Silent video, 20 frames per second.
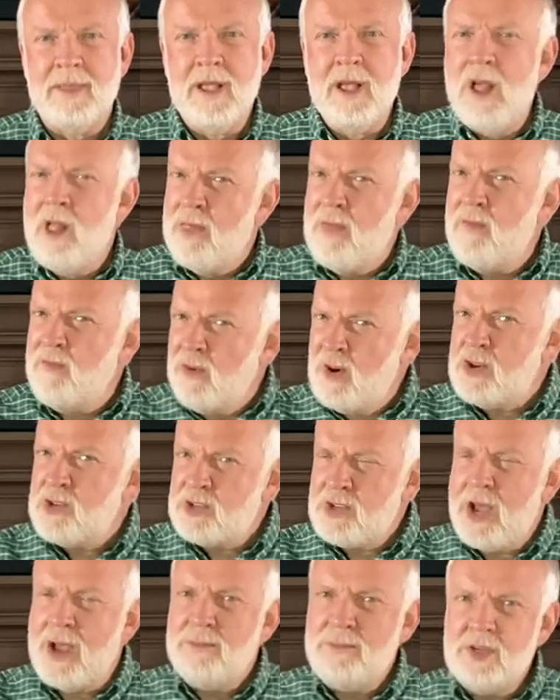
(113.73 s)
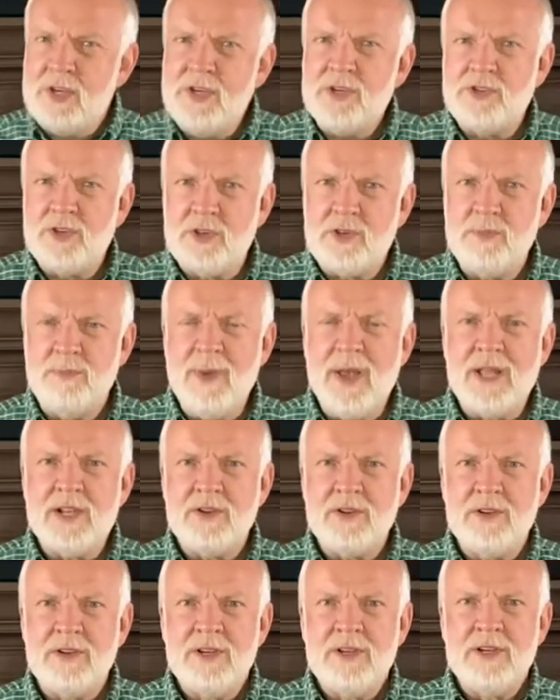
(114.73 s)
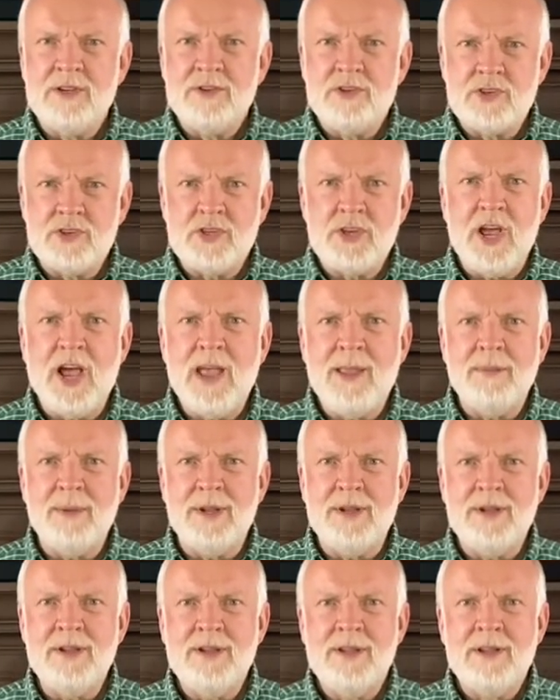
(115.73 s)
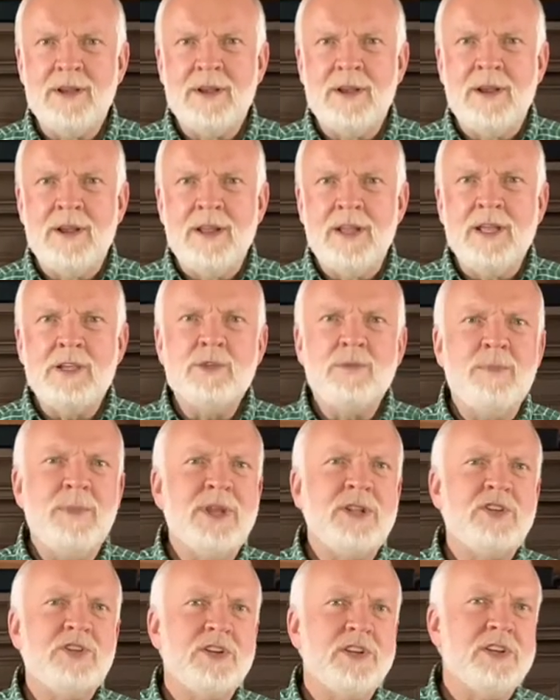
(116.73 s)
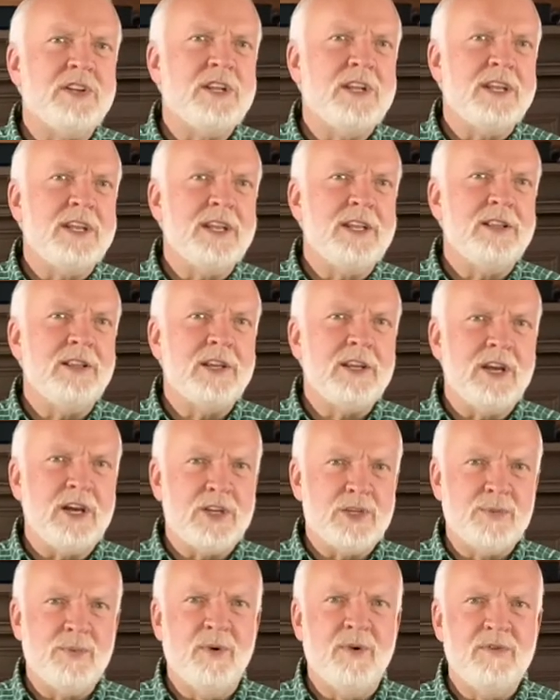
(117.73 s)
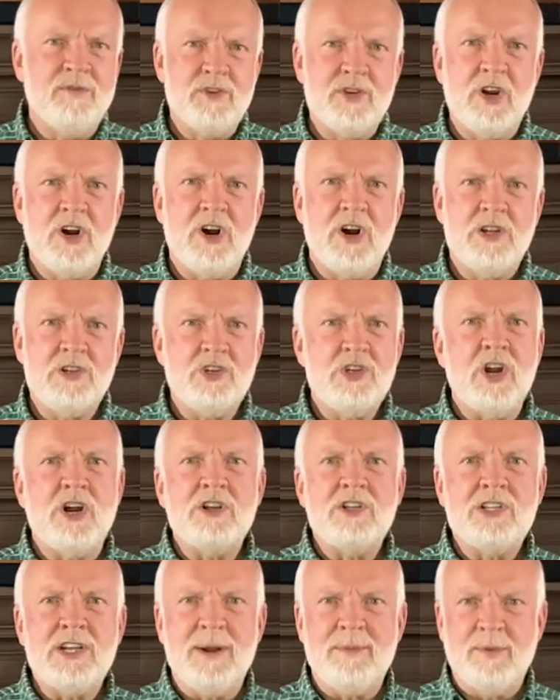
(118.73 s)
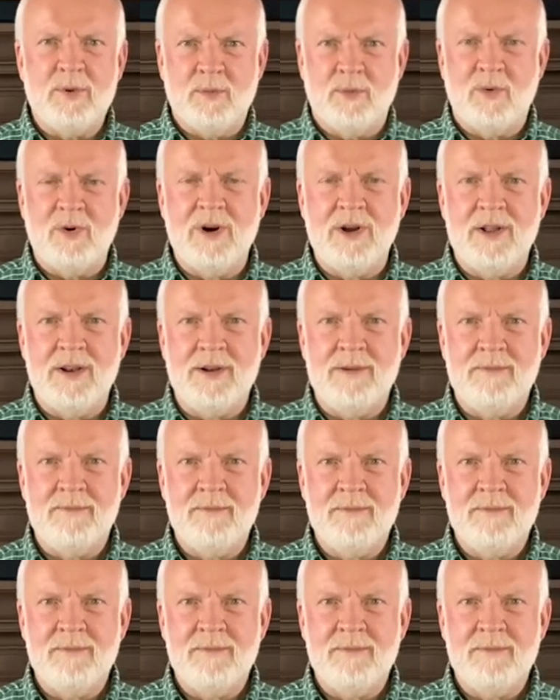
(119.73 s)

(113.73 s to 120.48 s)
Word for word: The first time Jesus met Simon is mentioned in the Gospel of John, John chapter 1.